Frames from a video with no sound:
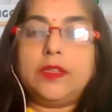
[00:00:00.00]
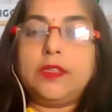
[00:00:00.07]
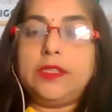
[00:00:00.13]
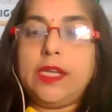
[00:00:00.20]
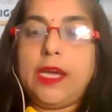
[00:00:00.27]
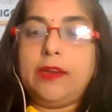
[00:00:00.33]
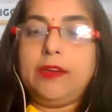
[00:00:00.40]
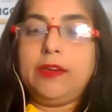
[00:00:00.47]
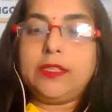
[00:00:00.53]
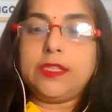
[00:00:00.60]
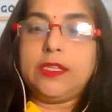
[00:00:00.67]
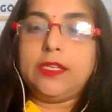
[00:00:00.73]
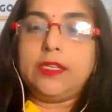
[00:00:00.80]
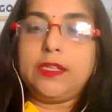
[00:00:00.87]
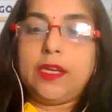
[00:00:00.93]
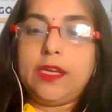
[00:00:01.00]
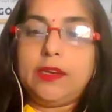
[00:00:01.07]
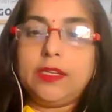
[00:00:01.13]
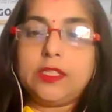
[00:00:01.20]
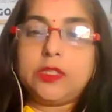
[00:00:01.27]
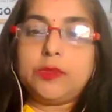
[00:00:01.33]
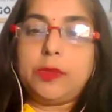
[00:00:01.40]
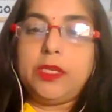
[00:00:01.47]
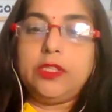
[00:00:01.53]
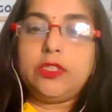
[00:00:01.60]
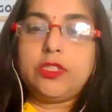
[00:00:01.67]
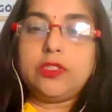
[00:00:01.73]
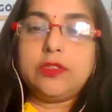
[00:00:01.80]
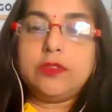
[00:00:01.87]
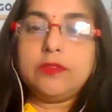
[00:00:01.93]
direct and indirect
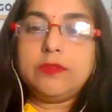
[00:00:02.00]
speech.